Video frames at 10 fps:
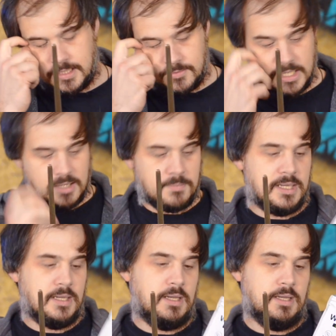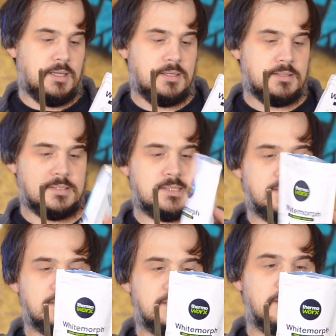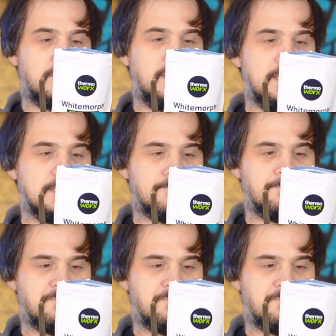It recommends 60 degrees.